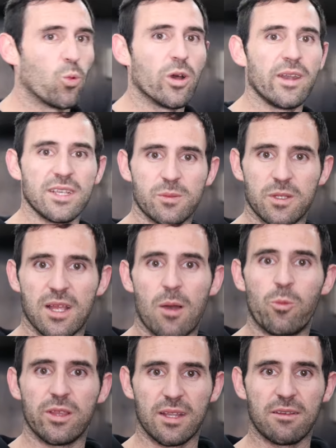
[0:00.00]
what needs to be
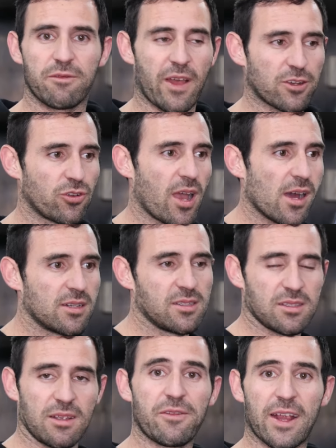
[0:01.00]
done within factory
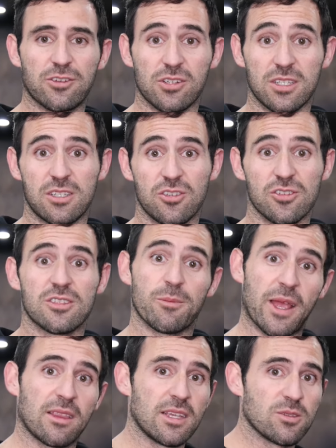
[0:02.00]
harnesses and factory ECUs to
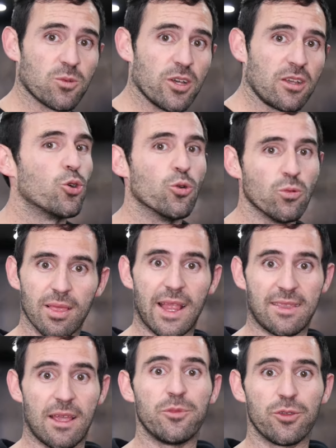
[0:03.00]
make things work. Cool,
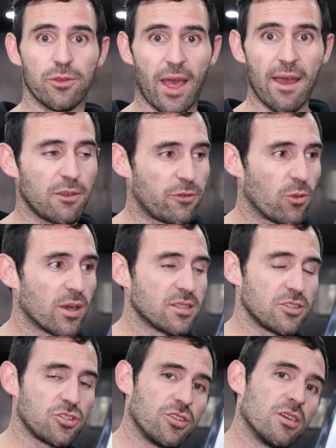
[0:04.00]
let them do that. If you want us
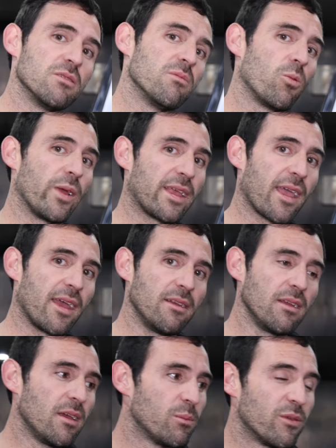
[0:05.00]
to tune it, we can,
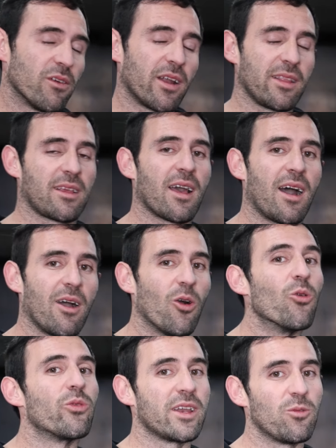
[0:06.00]
providing the car
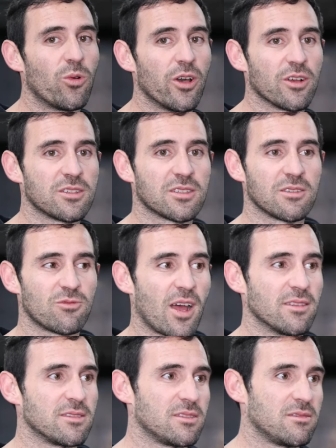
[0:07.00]
already works,
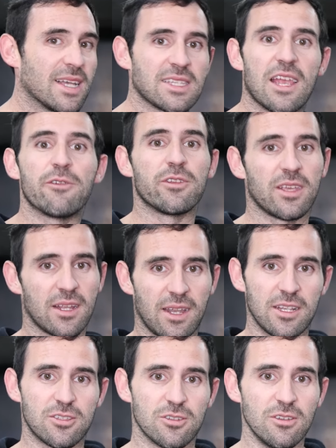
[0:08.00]
runs, does everything it
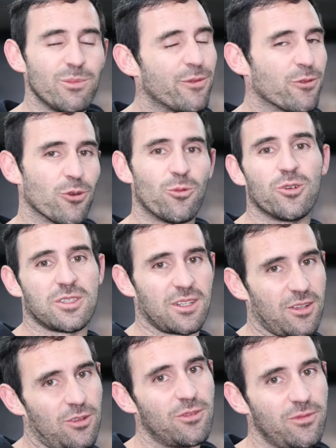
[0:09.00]
needs to before it walks in the door.